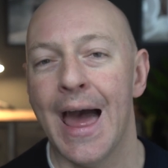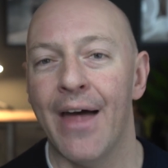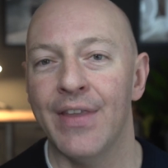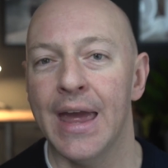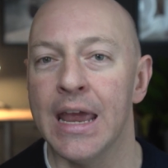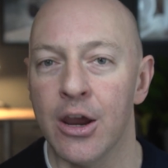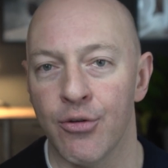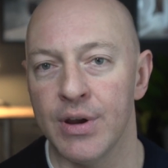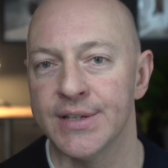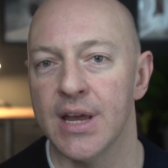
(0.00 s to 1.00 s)
and that
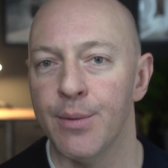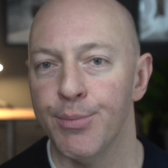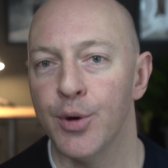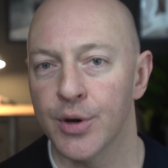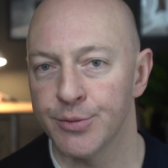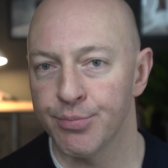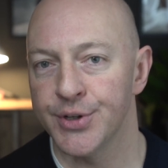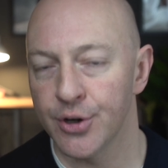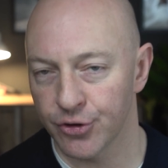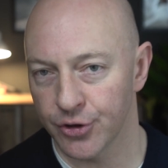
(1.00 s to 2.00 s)
increase in mucus
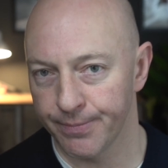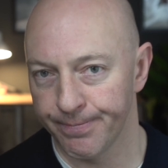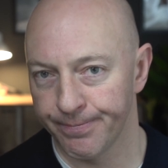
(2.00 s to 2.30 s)
production.